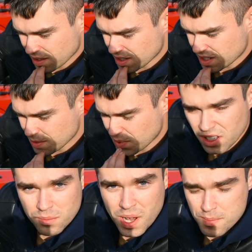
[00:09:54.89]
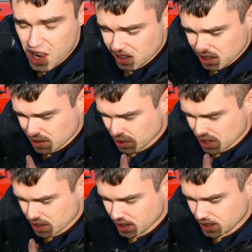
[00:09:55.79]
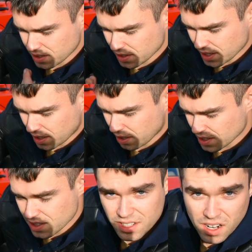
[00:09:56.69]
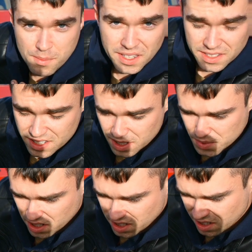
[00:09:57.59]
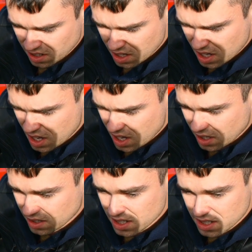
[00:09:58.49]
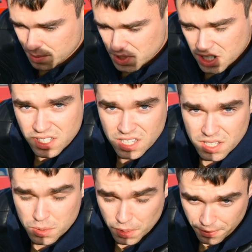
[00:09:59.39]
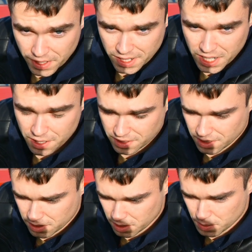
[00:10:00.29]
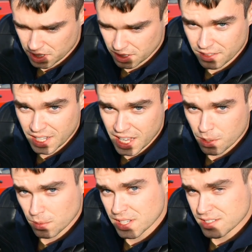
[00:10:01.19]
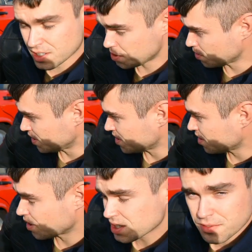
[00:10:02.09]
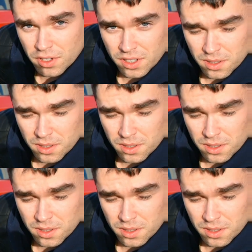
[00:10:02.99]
it's just been on my mind as well so I need to like also talk about this subject and this subject you will find out in a little bit now let's enjoy these cars for a